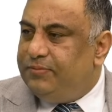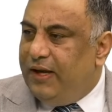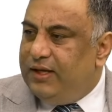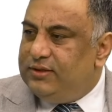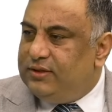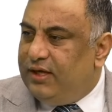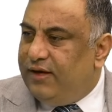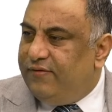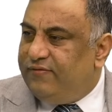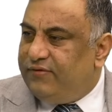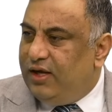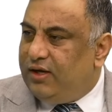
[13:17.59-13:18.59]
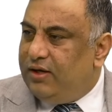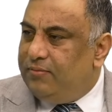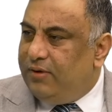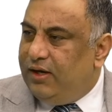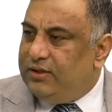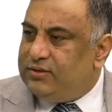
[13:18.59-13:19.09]
spans have
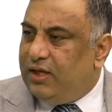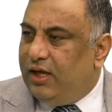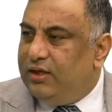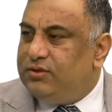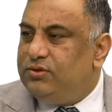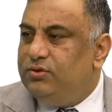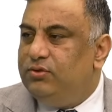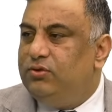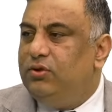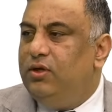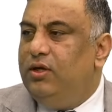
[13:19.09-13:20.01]
taken place thanks to